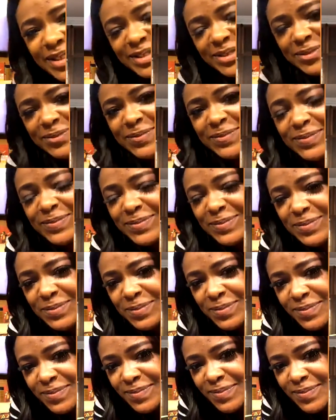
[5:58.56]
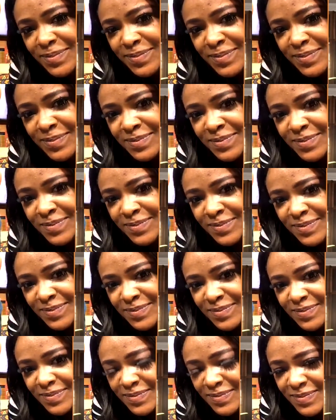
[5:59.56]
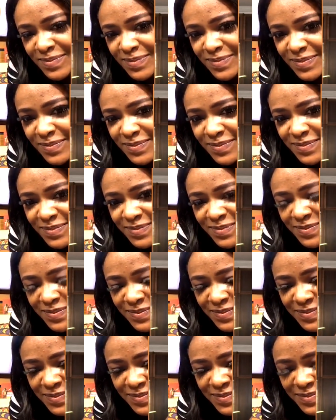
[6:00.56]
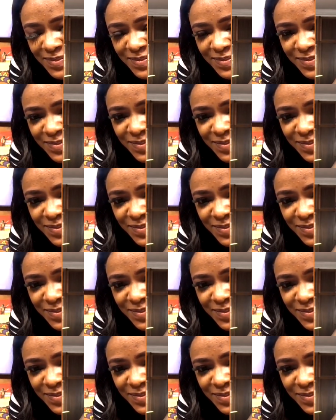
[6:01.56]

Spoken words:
This person isn't speaking.